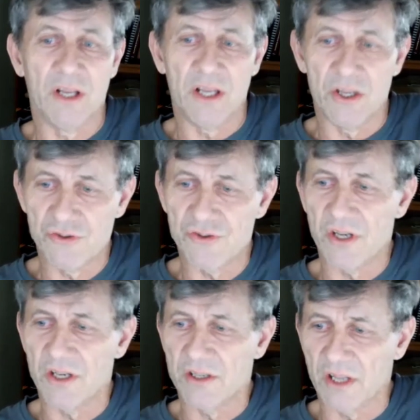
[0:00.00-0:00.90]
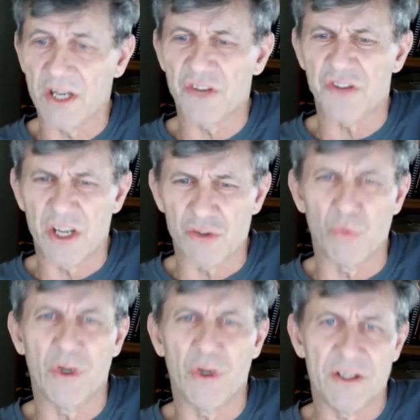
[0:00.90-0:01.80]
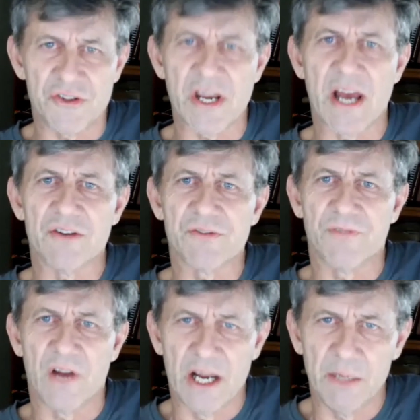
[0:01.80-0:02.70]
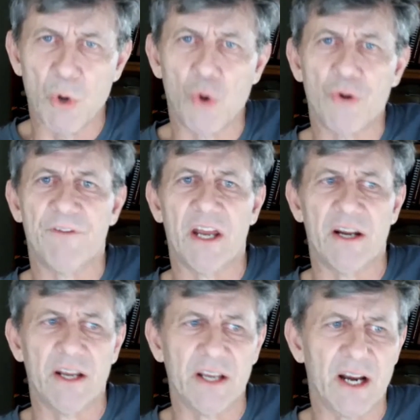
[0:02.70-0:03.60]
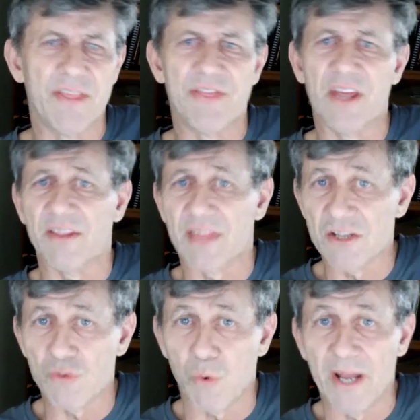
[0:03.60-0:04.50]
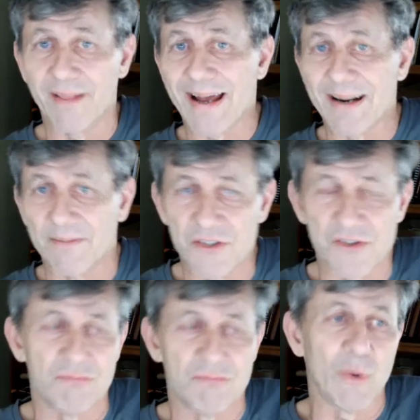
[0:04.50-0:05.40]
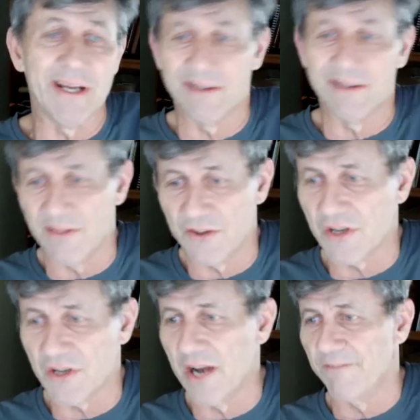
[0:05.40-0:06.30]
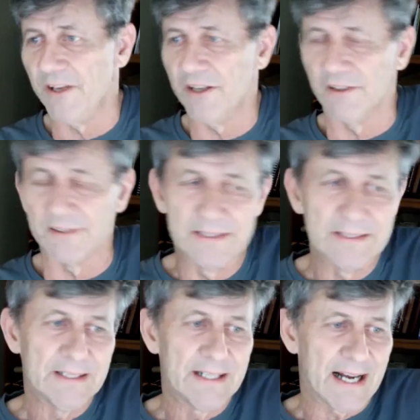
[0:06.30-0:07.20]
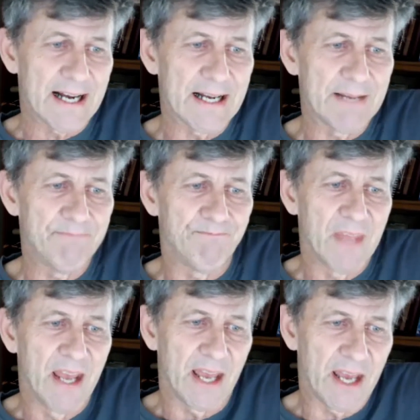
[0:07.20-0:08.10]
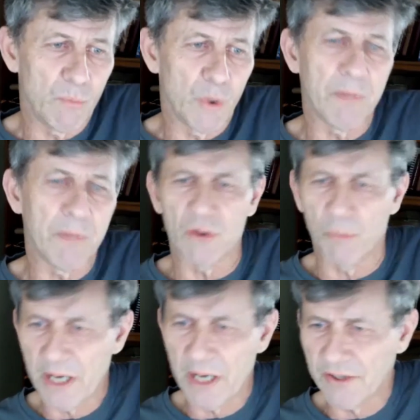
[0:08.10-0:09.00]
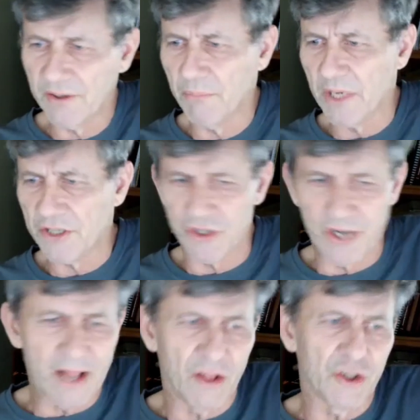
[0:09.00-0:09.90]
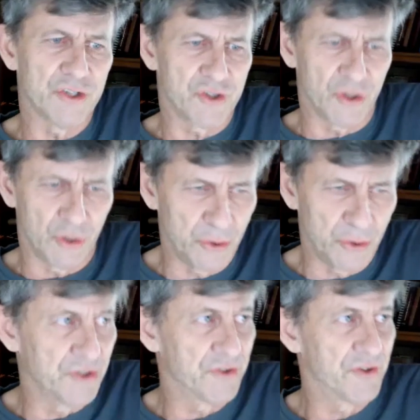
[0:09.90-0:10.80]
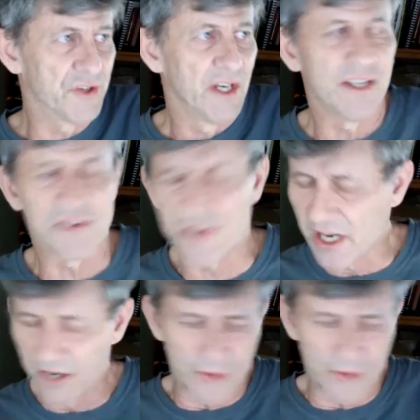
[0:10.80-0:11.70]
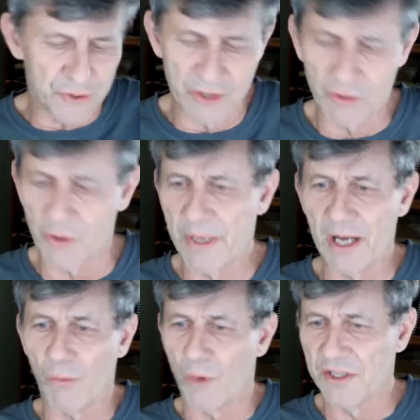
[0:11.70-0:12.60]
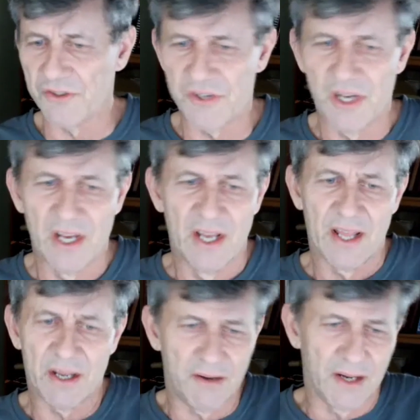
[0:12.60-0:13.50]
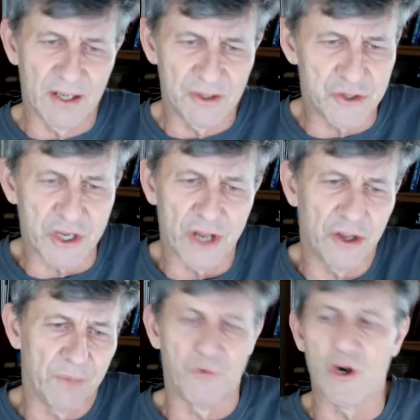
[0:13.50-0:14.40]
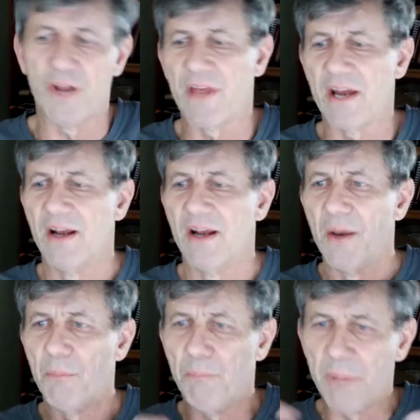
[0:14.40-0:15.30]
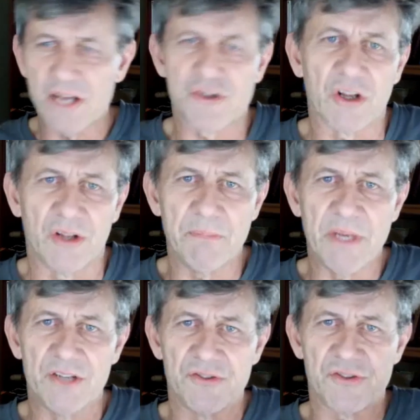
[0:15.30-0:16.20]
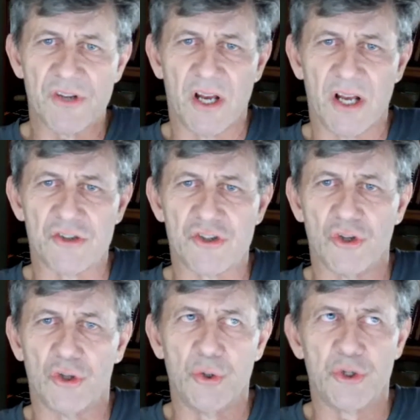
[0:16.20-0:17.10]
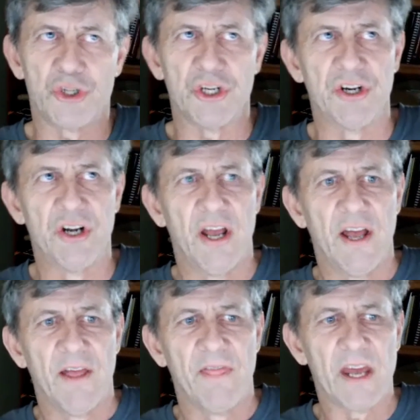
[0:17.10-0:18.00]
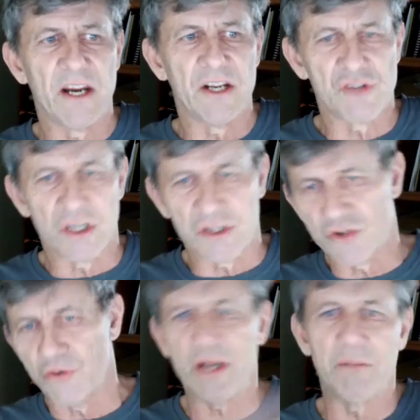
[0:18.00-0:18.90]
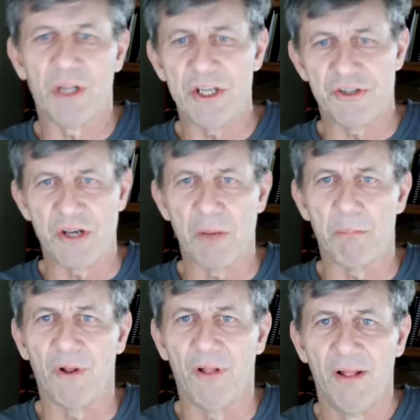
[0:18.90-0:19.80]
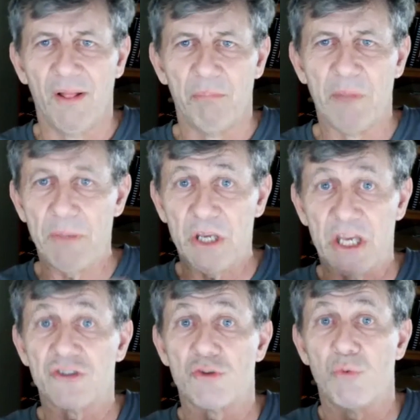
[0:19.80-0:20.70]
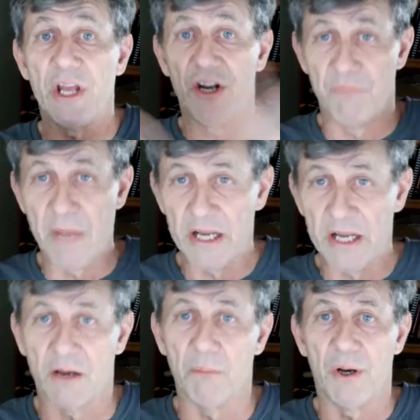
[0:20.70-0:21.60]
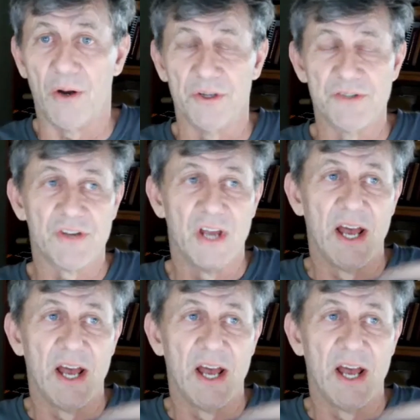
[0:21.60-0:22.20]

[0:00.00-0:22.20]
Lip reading: is, like I say, is really satisfying, motivating. And I think that's why a lot of us went into this kind of field. Um, and when Michael mentioned elegant solutions, instead of those incremental ones, I'll just tell you up front, that basically means a solution that is extremely simple, maybe gets rid of many components.